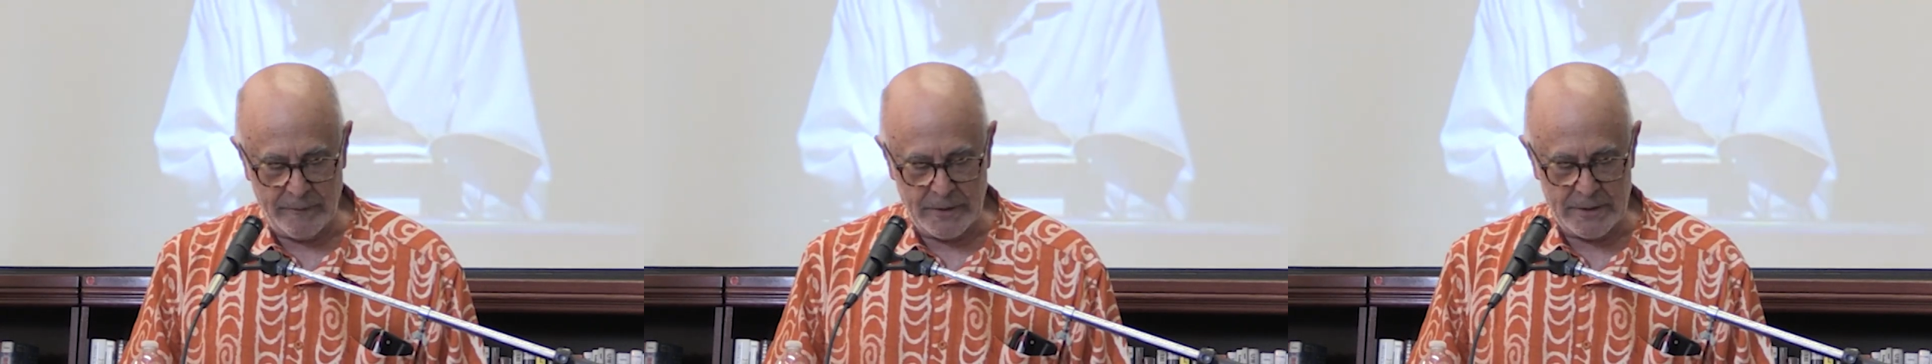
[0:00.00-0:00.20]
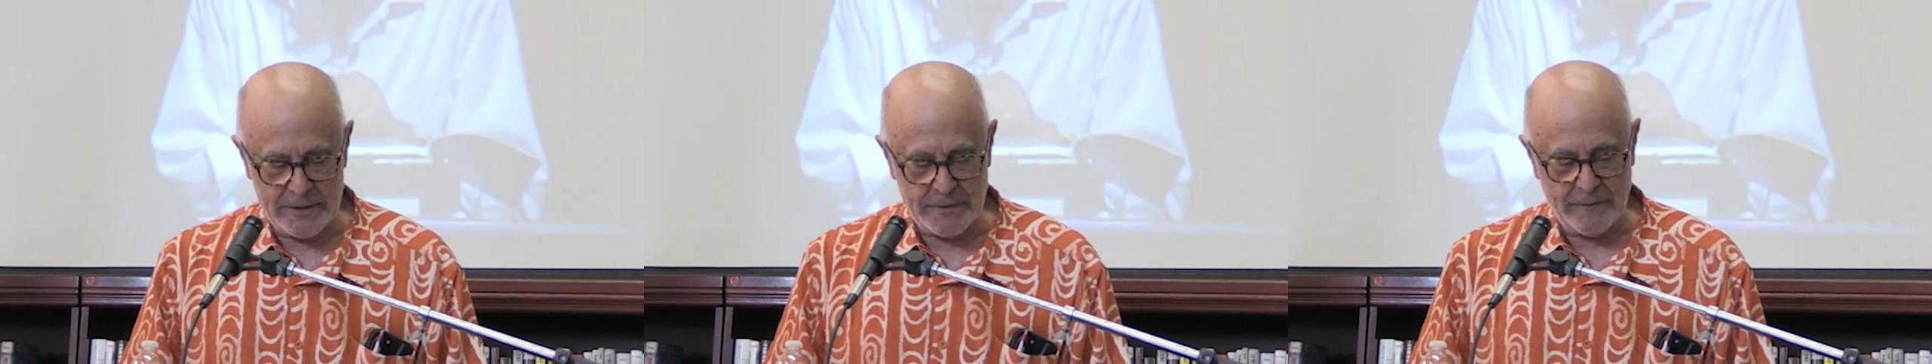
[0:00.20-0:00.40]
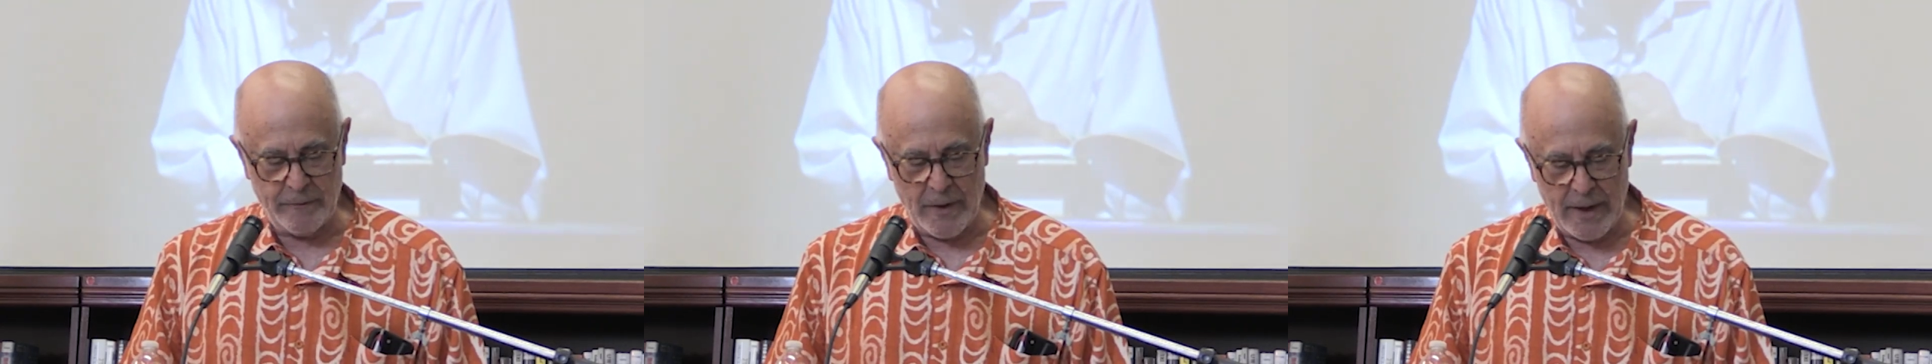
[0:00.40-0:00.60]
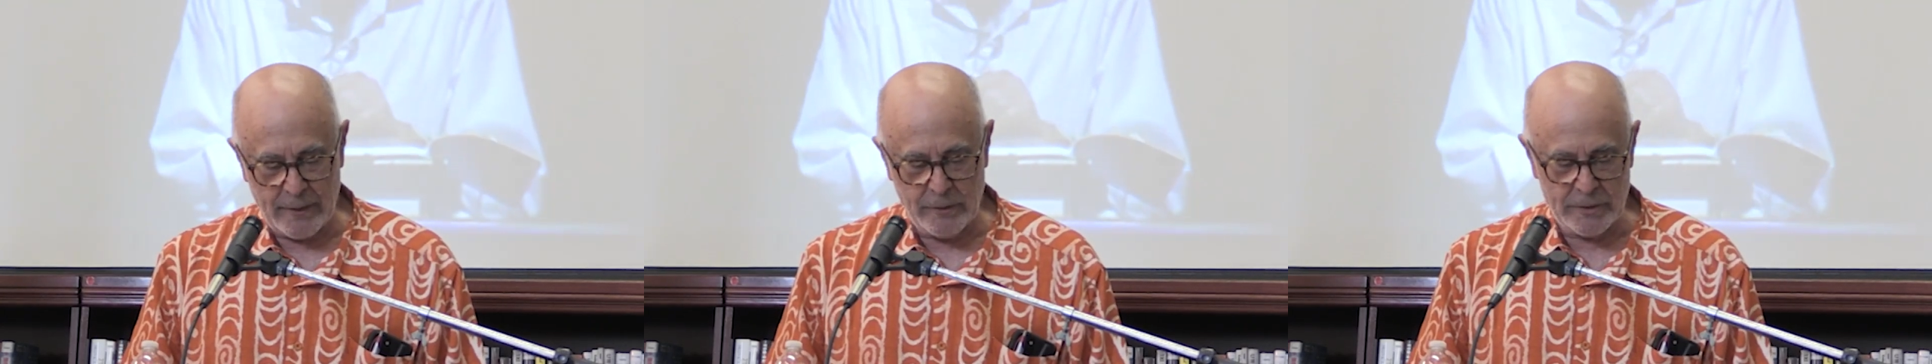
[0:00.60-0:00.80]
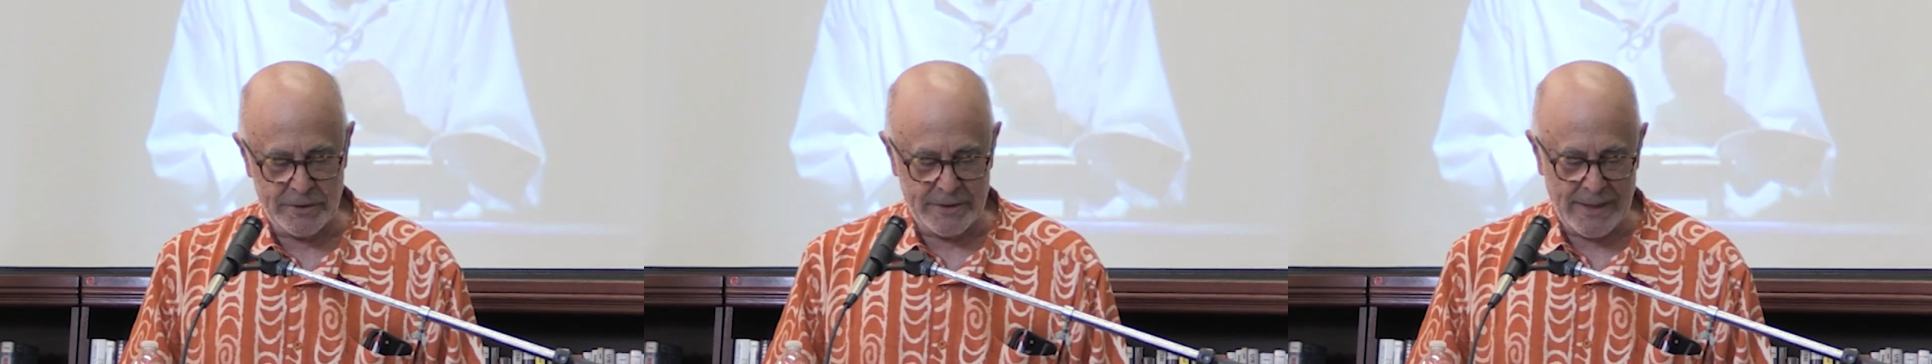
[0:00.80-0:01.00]
his
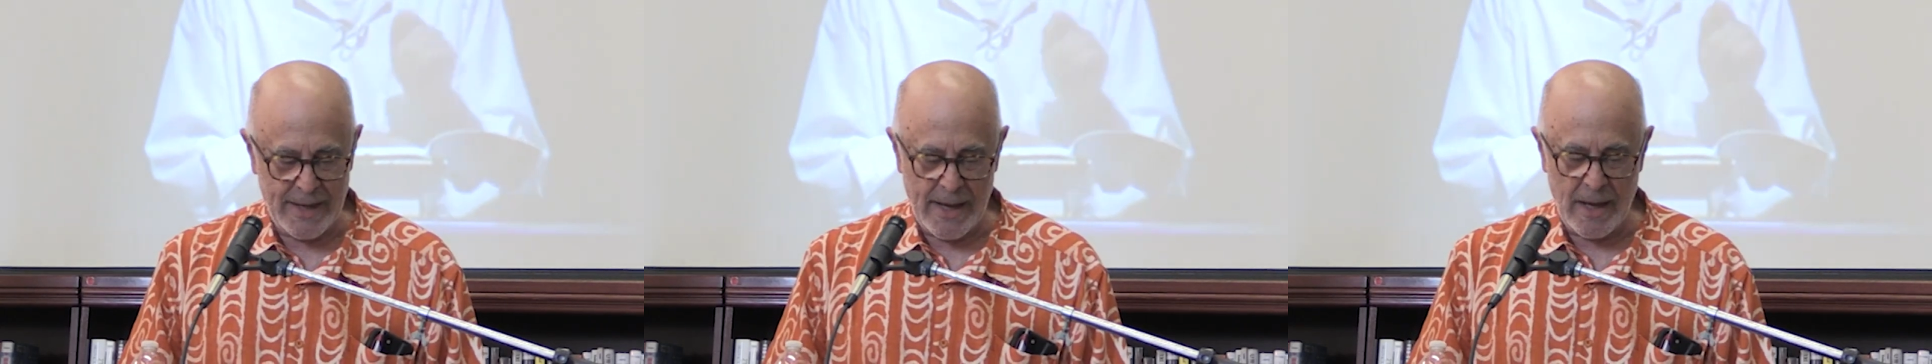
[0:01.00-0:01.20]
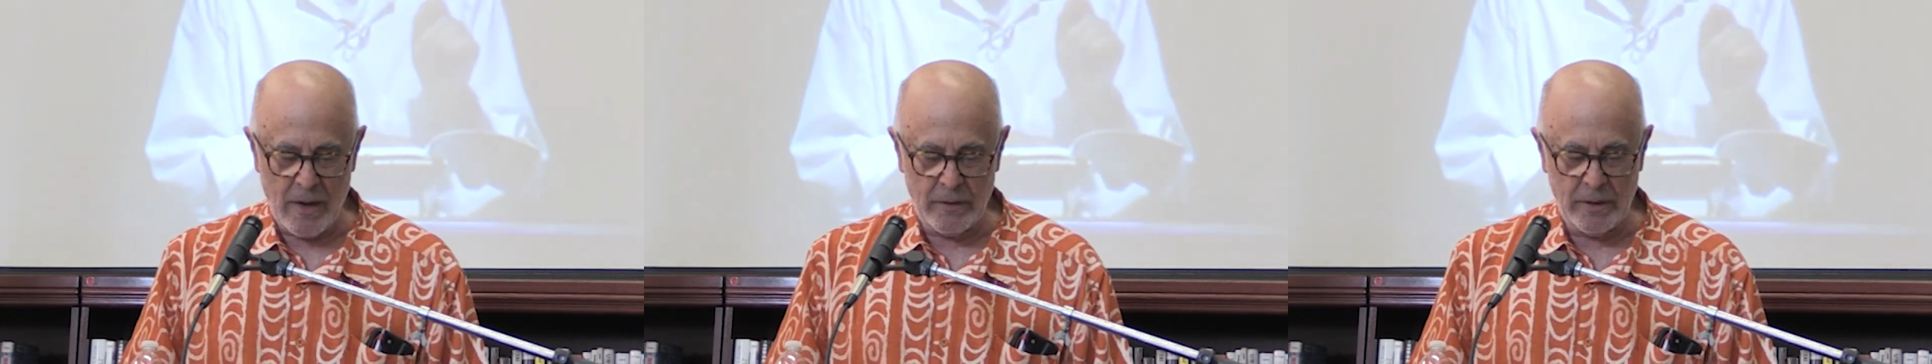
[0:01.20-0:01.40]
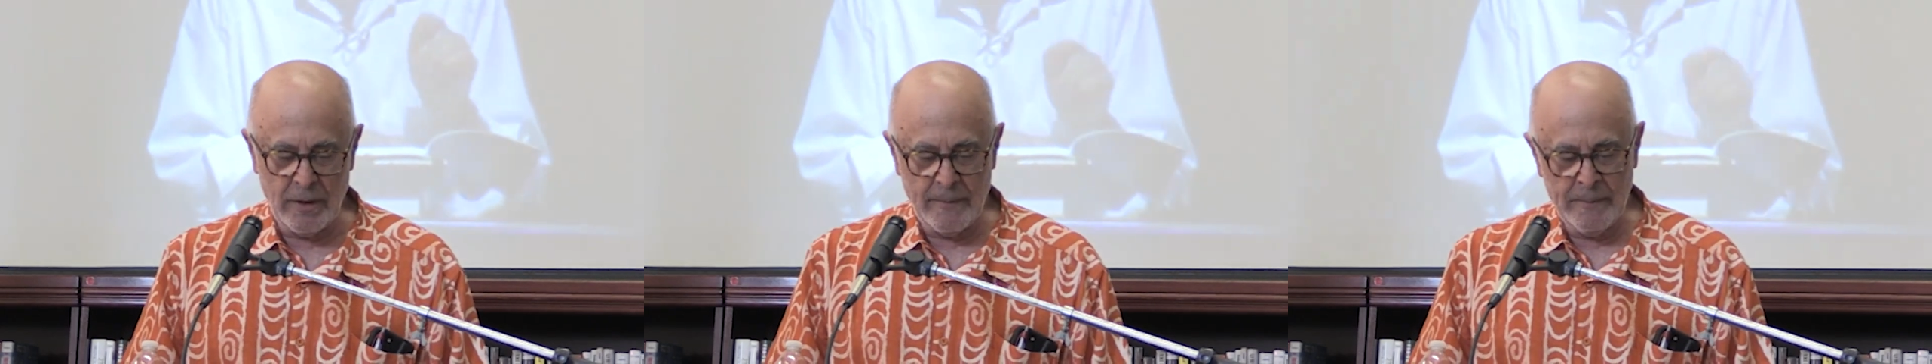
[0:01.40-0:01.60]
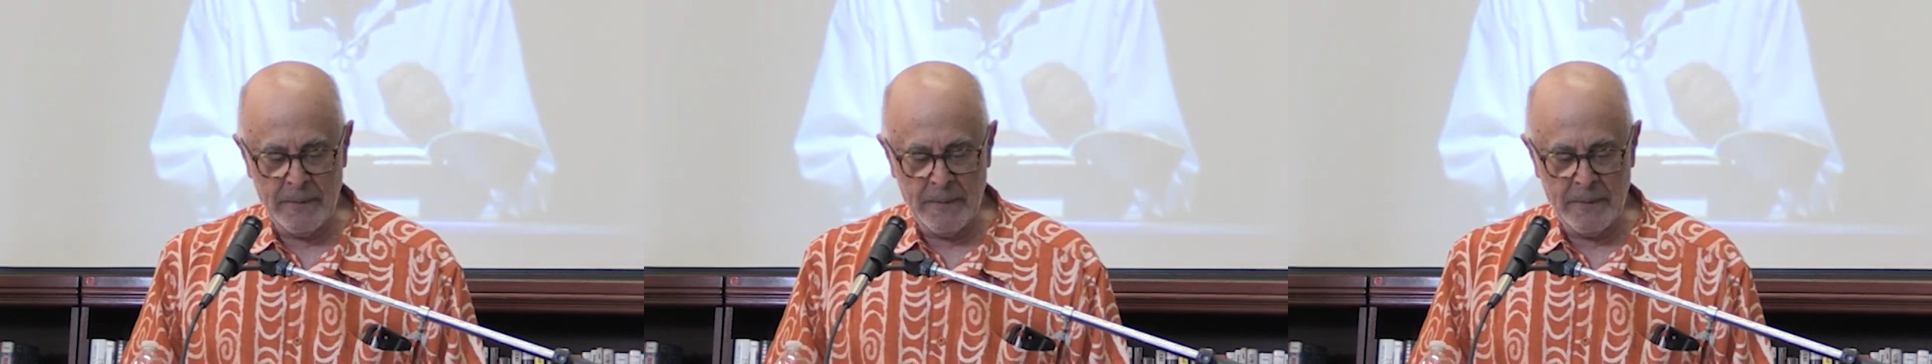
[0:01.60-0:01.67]
father's town,